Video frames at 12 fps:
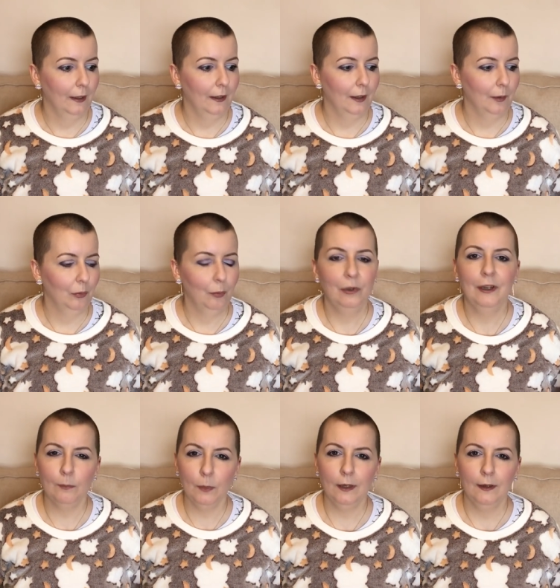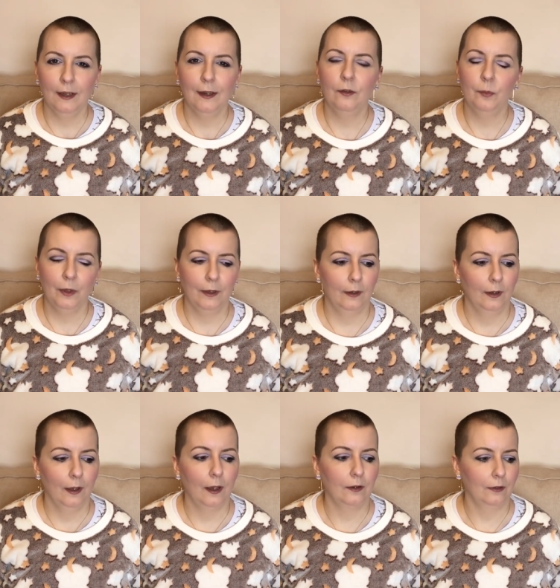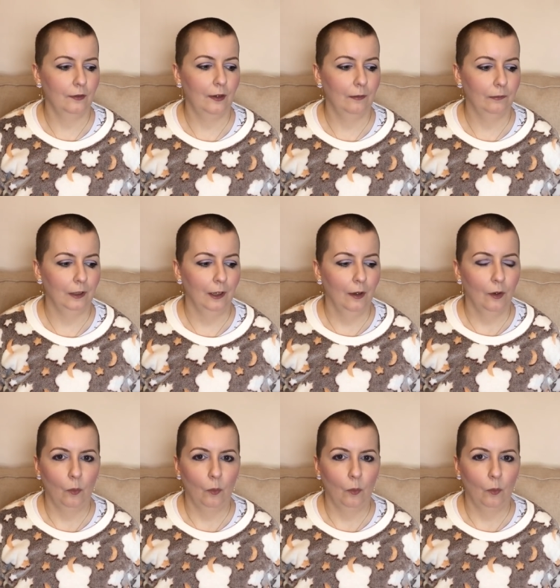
But believe me, it is big and it is heavy.